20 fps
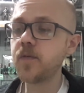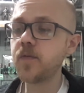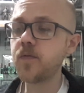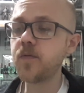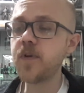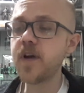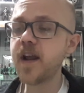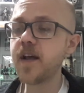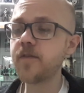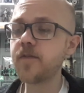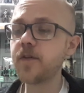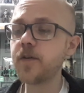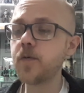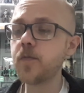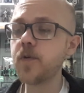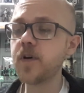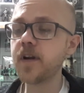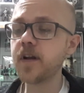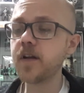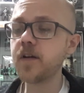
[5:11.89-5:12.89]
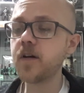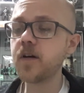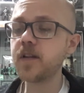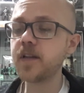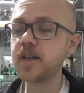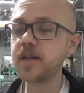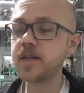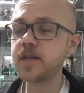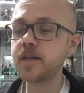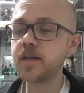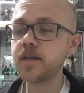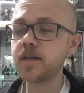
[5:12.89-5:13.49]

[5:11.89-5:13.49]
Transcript: whatever you want to call it.